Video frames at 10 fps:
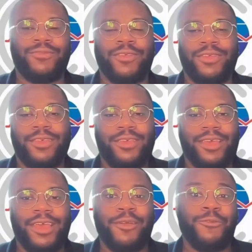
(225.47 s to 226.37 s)
of
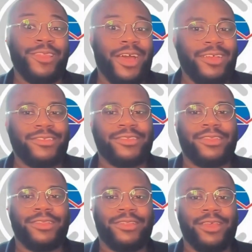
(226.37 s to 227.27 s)
with us,
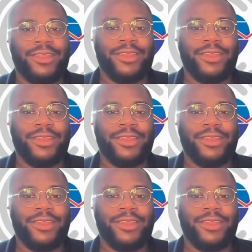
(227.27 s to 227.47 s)
and